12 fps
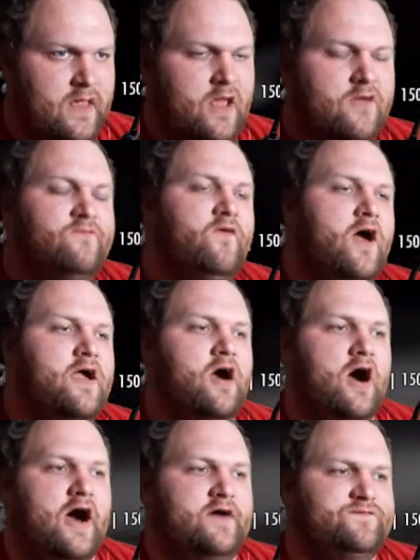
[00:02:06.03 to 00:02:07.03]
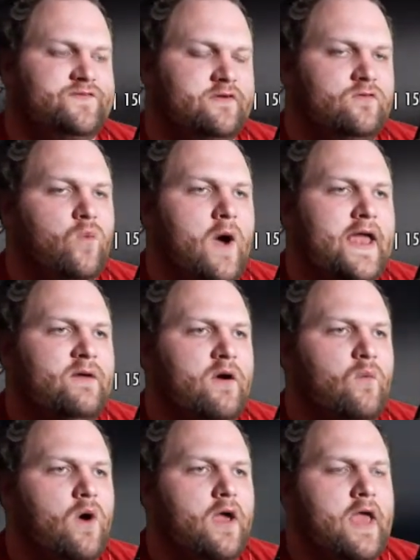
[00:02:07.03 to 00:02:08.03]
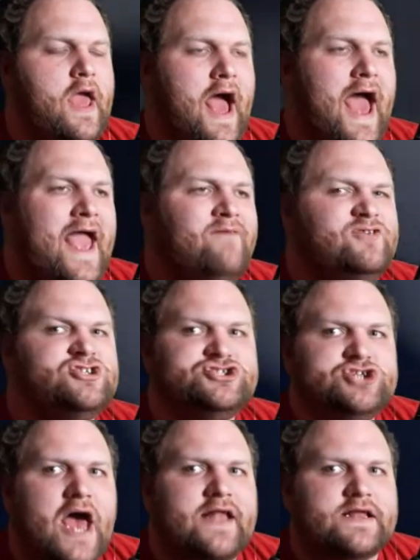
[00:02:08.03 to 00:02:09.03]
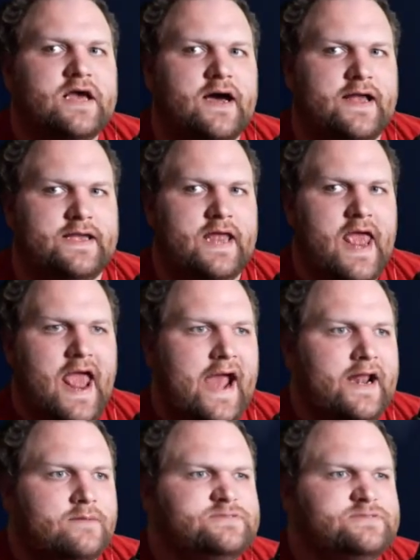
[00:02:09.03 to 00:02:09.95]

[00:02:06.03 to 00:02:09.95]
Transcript: Fuck off, dude. Why? Wh I have a shotgun, and I'm